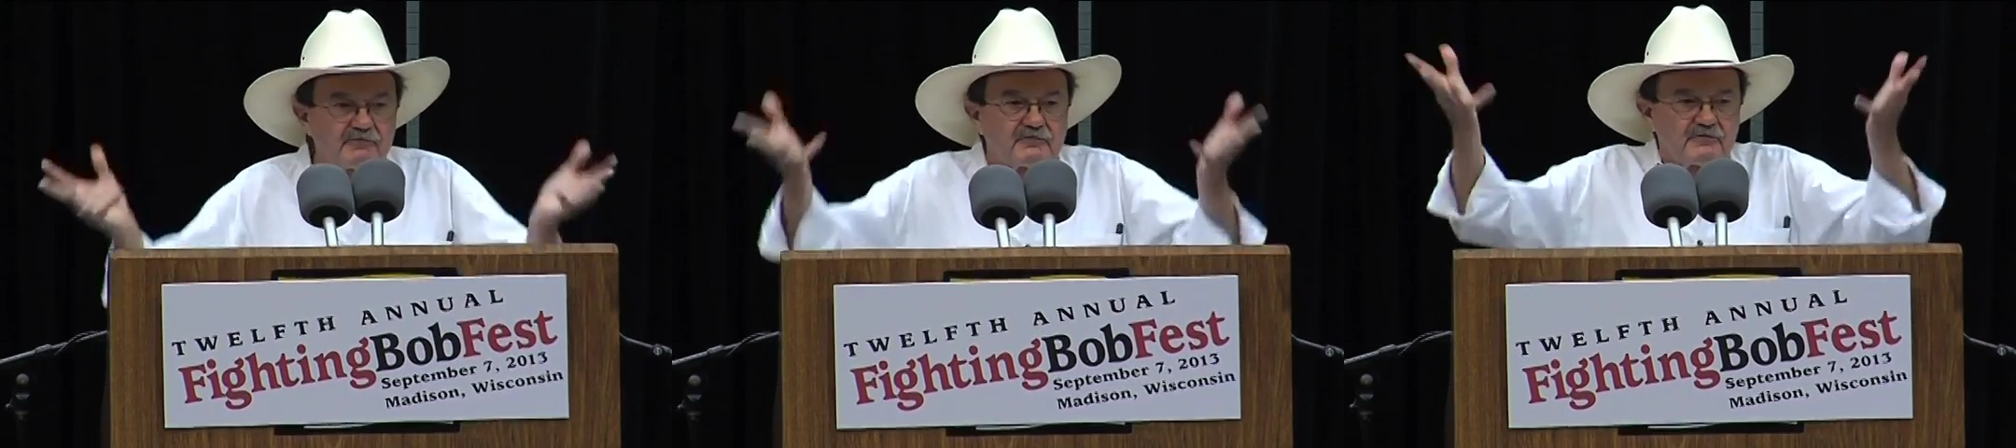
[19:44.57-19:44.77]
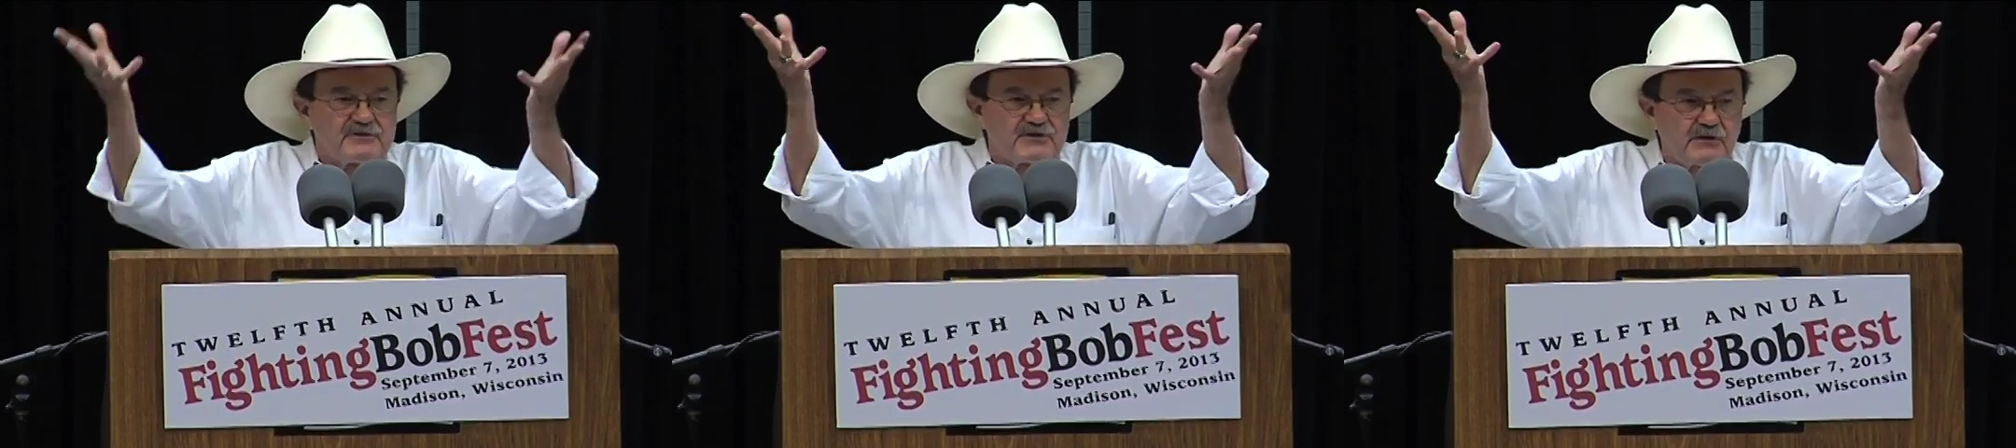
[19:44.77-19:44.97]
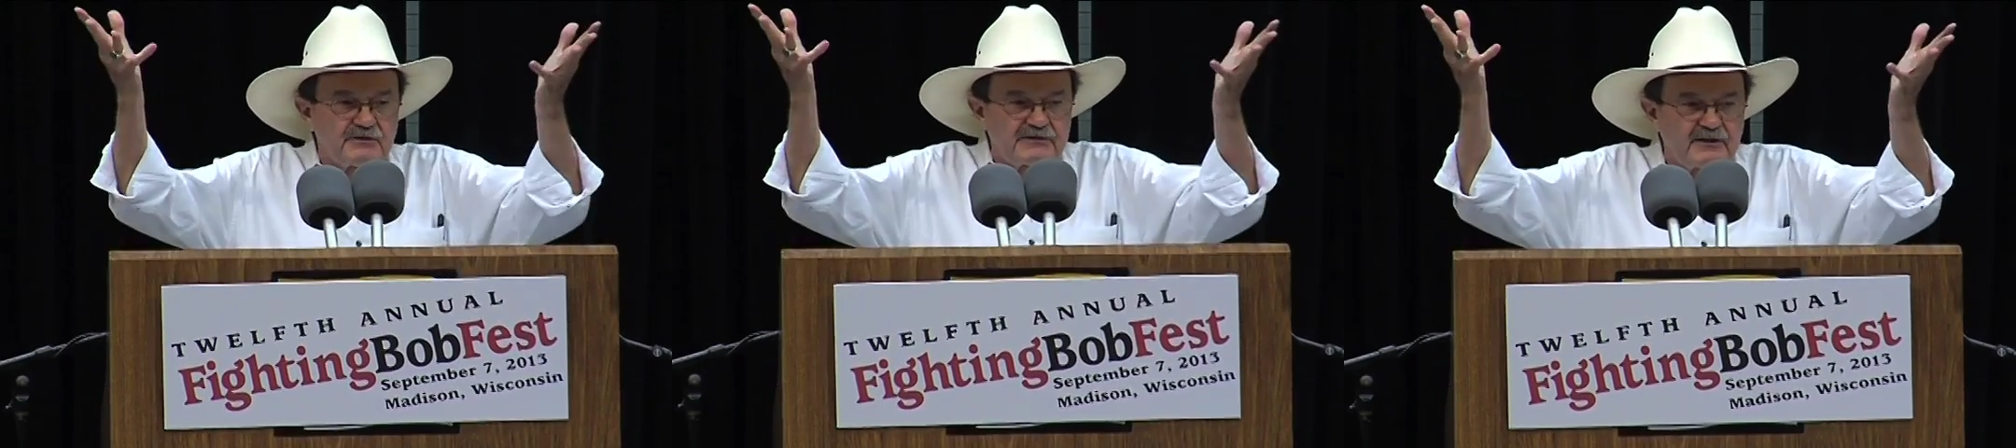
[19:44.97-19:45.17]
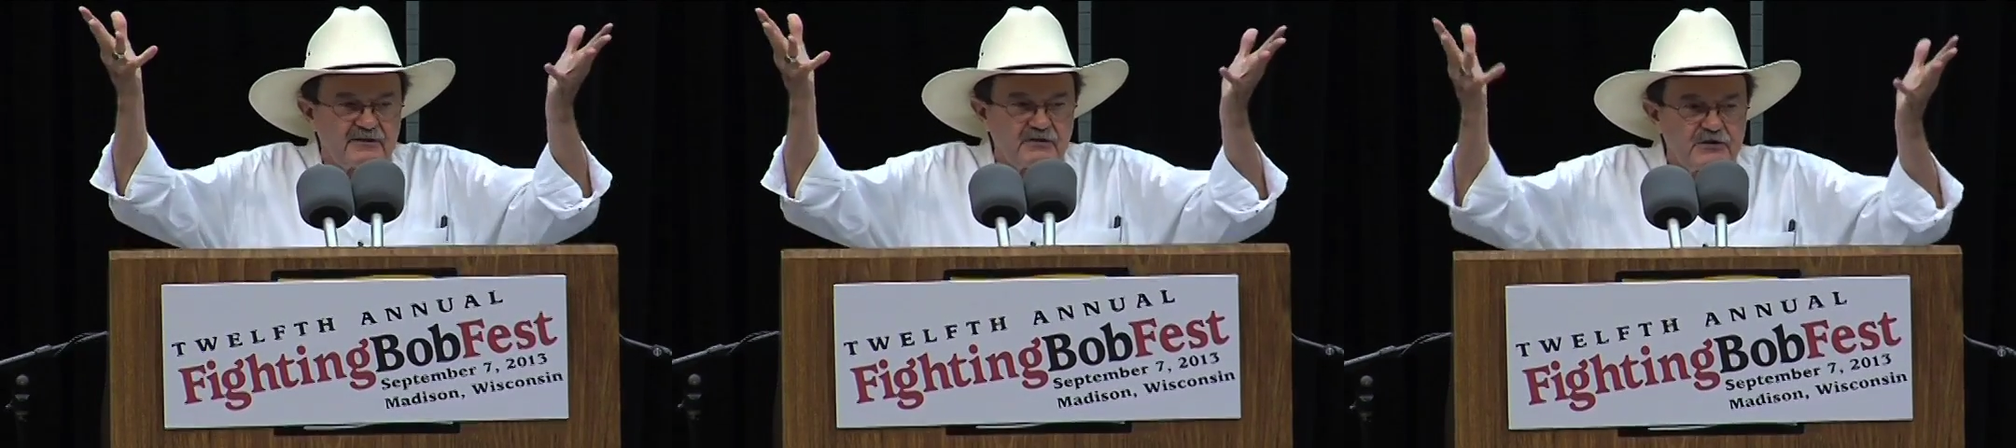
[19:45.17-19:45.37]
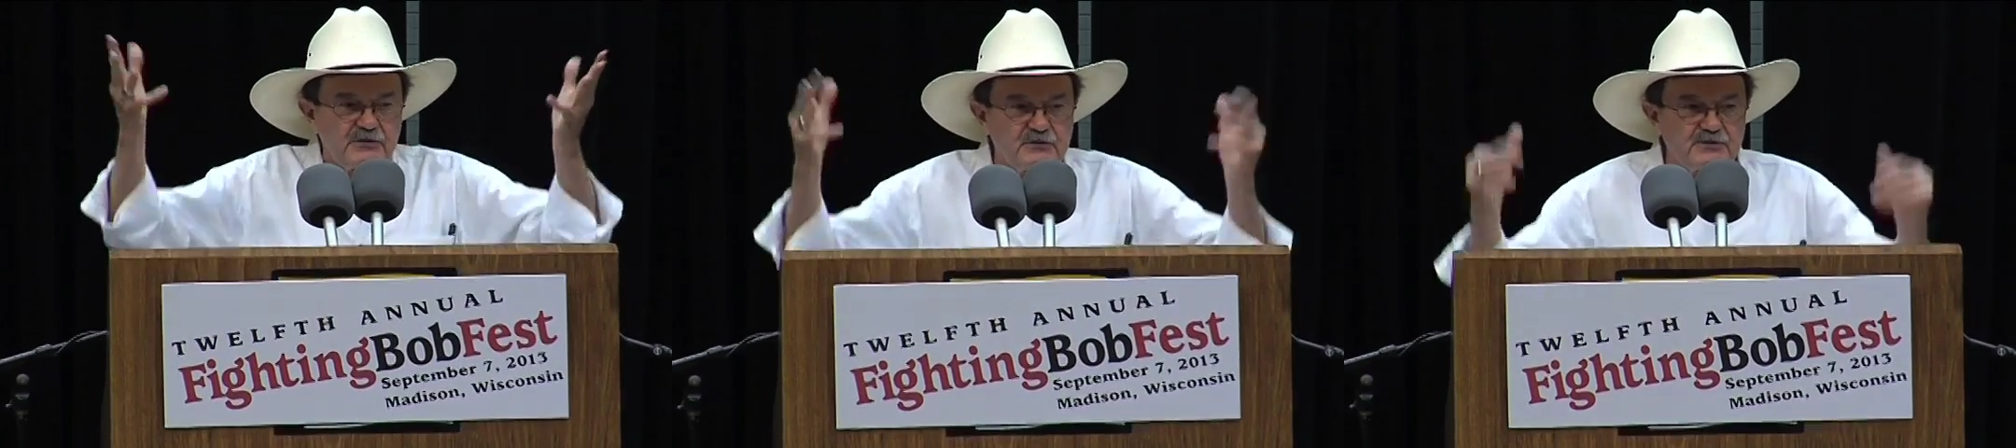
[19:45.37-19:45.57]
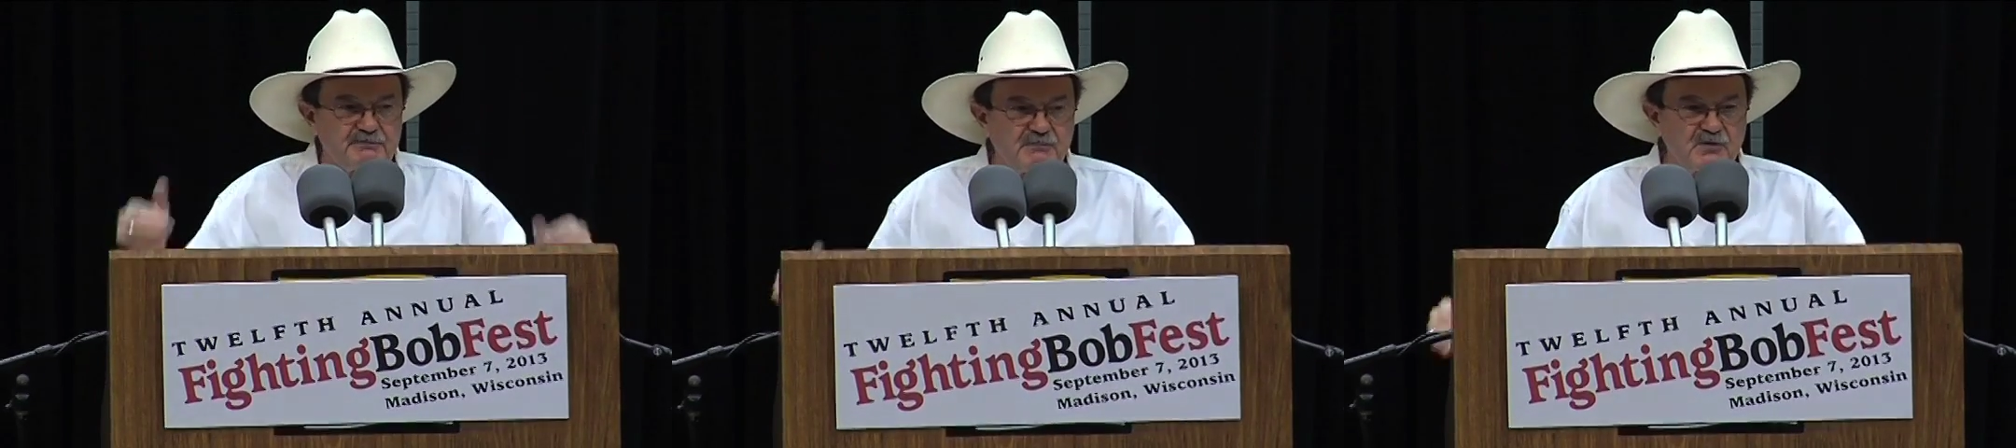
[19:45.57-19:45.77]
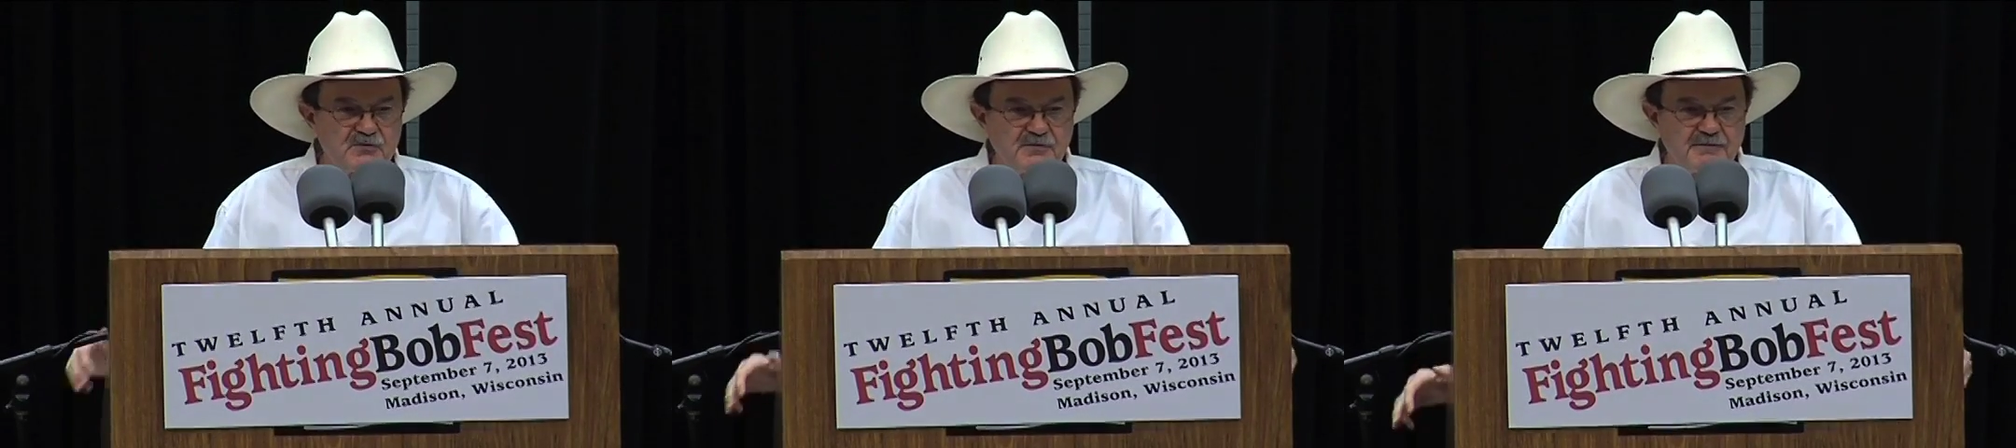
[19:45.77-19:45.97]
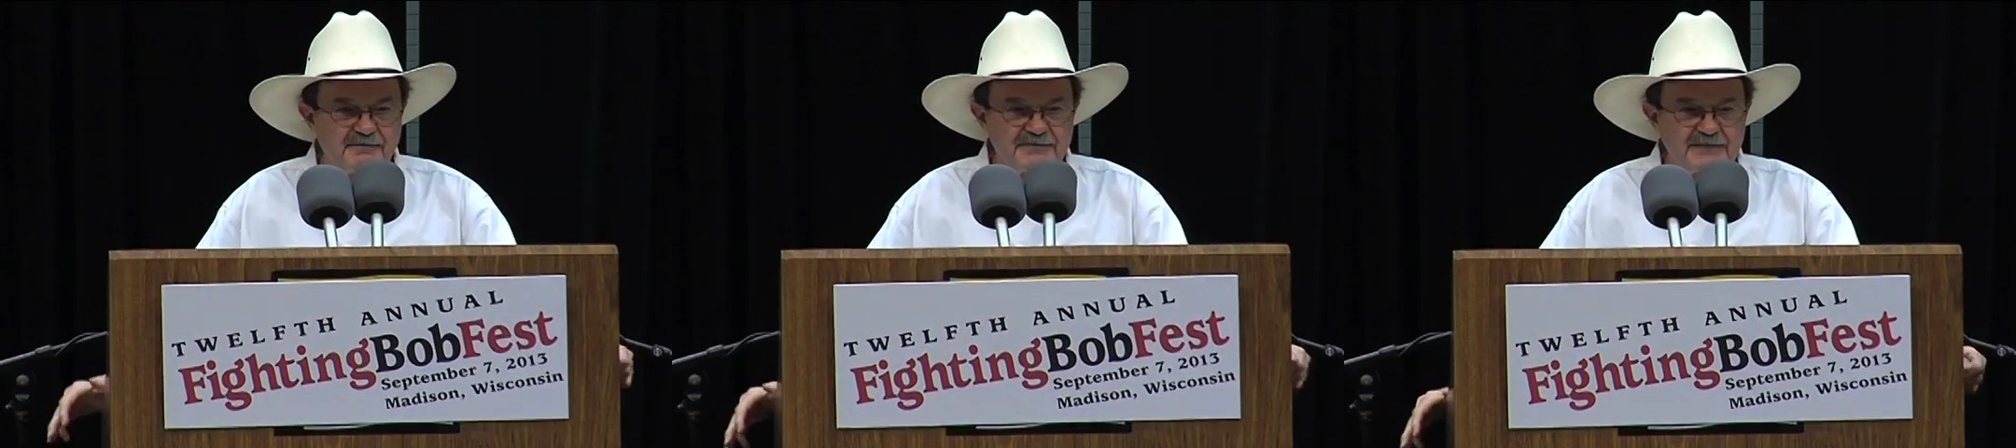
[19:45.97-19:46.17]
result in a huge
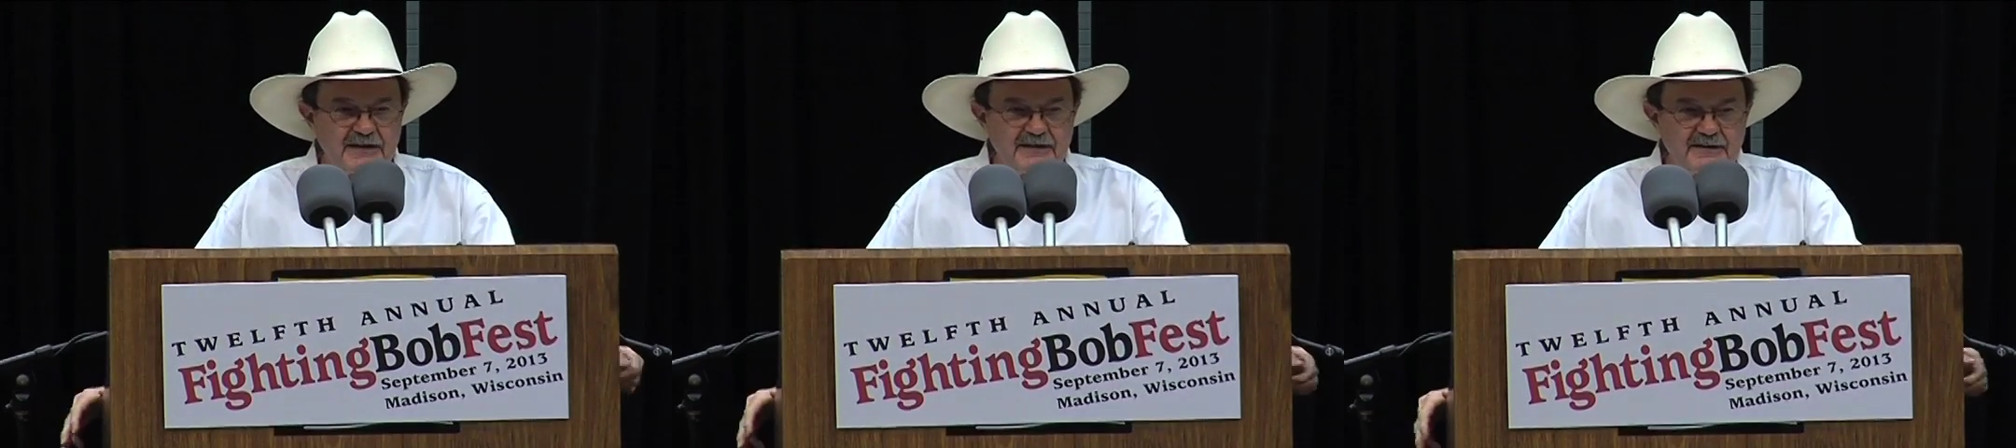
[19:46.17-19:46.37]
boom